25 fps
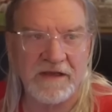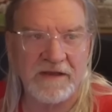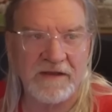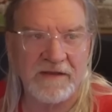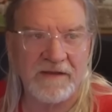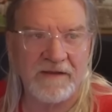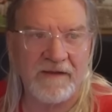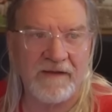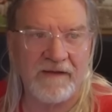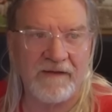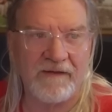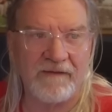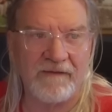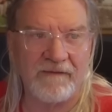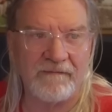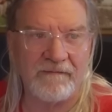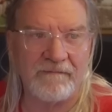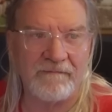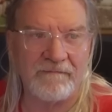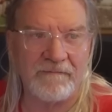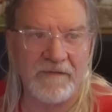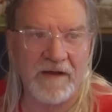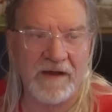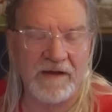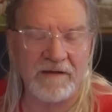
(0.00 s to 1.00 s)

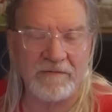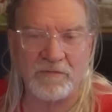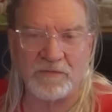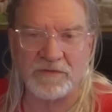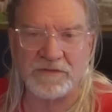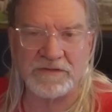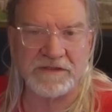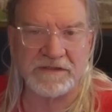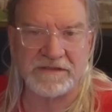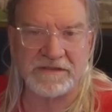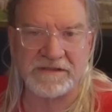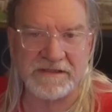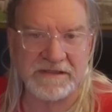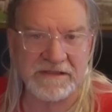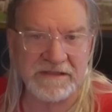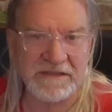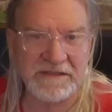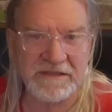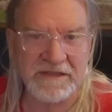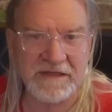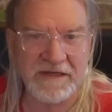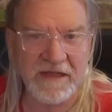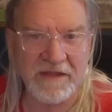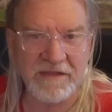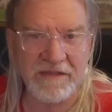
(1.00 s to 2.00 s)
I was at
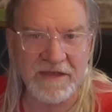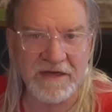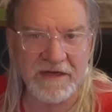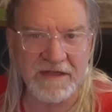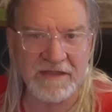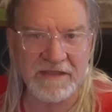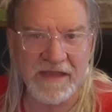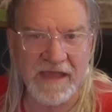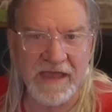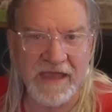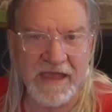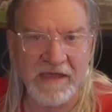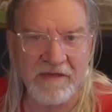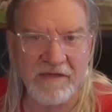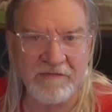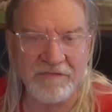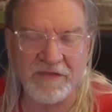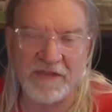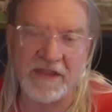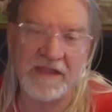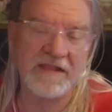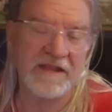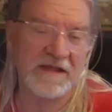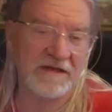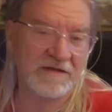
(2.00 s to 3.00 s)
6-0 at the half,
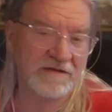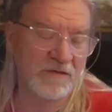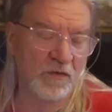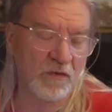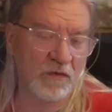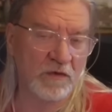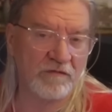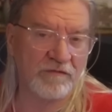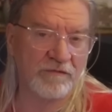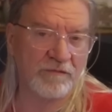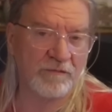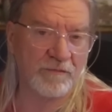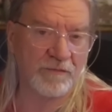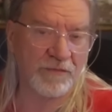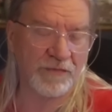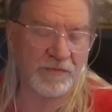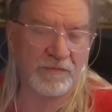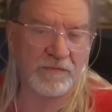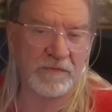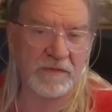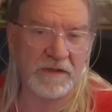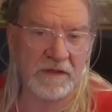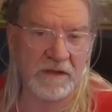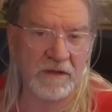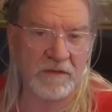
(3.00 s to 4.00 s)
and then they scored,
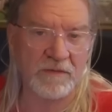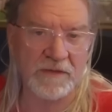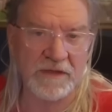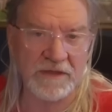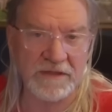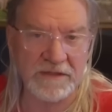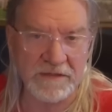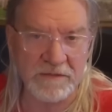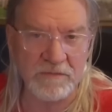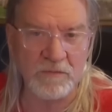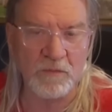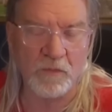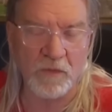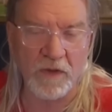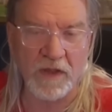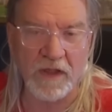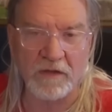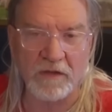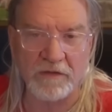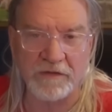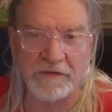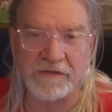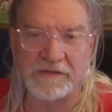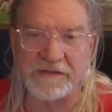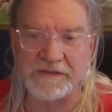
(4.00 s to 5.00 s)
you know, they did
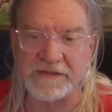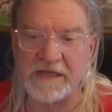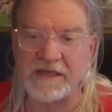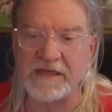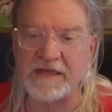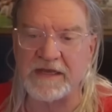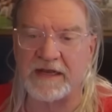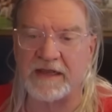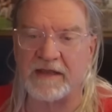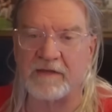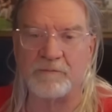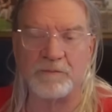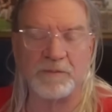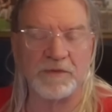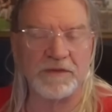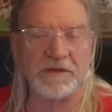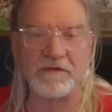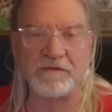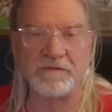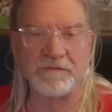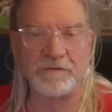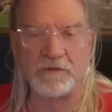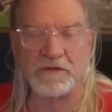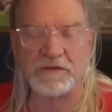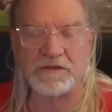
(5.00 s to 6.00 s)
well in the second half, but their
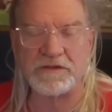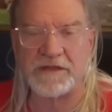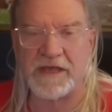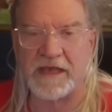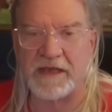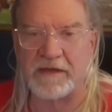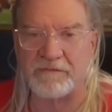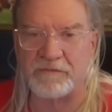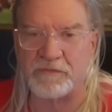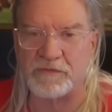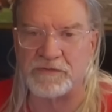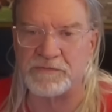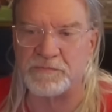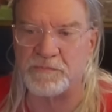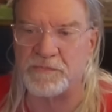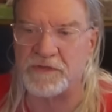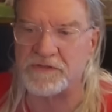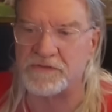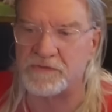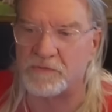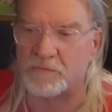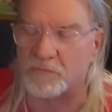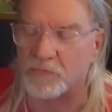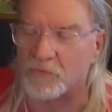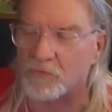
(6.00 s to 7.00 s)
first half was
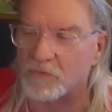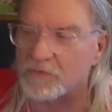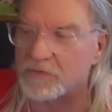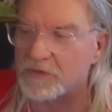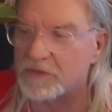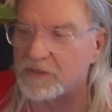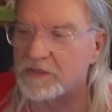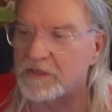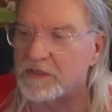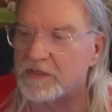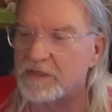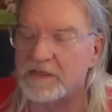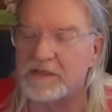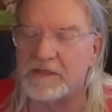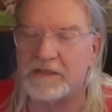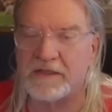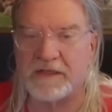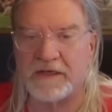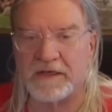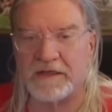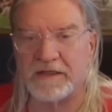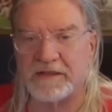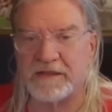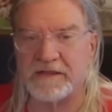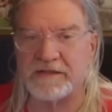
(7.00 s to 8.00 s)
miserable.
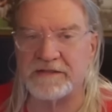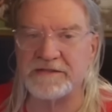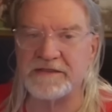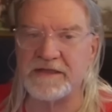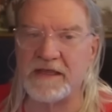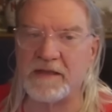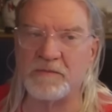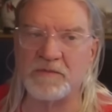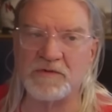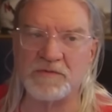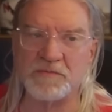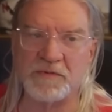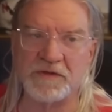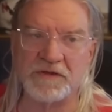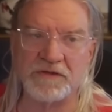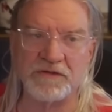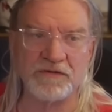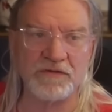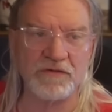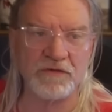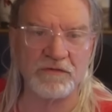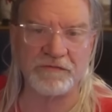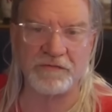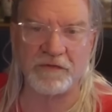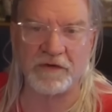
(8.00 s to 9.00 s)
The same has been
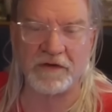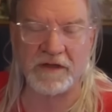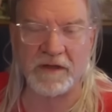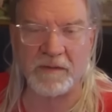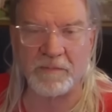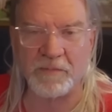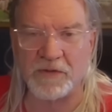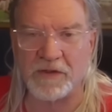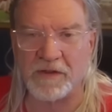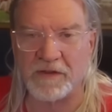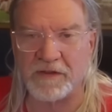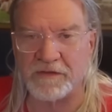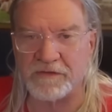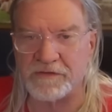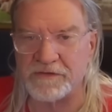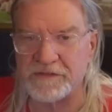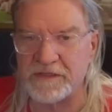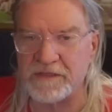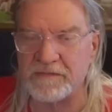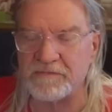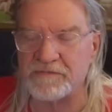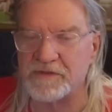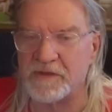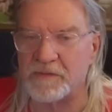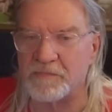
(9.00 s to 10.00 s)
true for a couple other
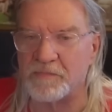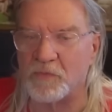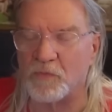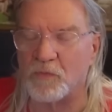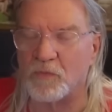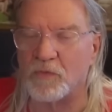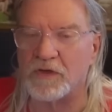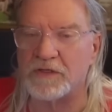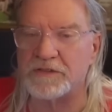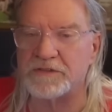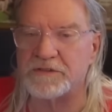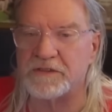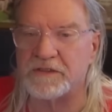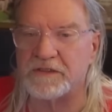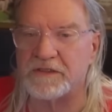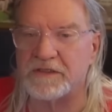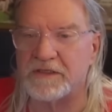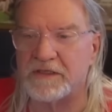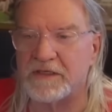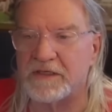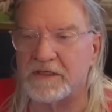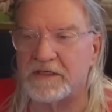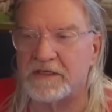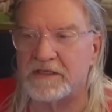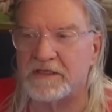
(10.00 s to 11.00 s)
teams I've been watching.
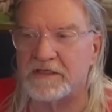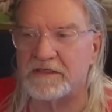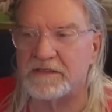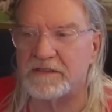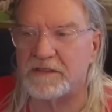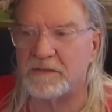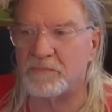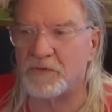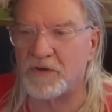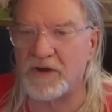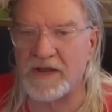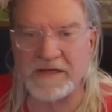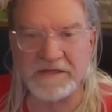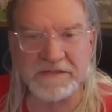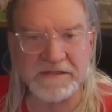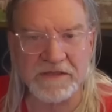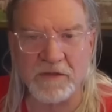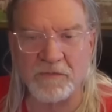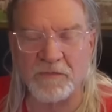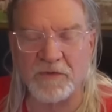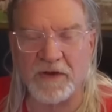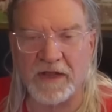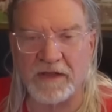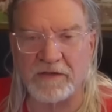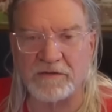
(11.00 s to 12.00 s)
Nebraska
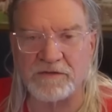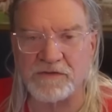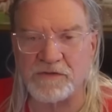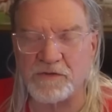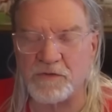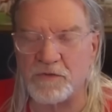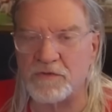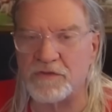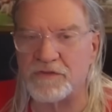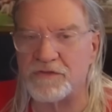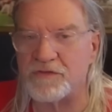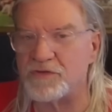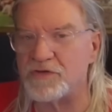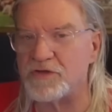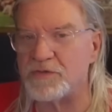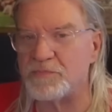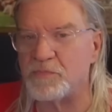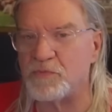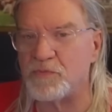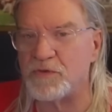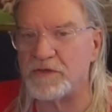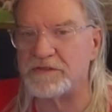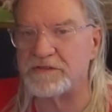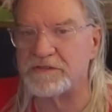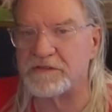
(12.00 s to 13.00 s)
went out and scored 30
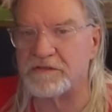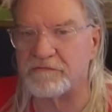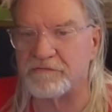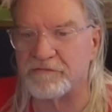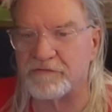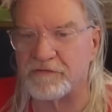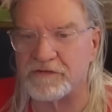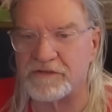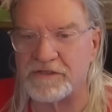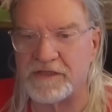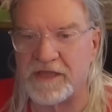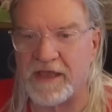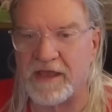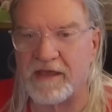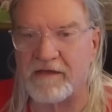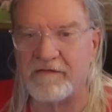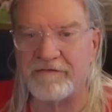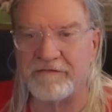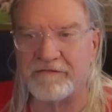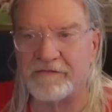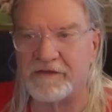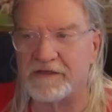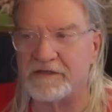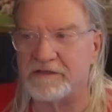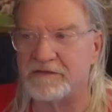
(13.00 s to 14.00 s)
points in the first
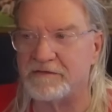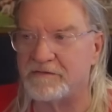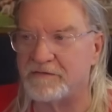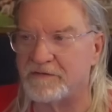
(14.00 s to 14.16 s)
half, and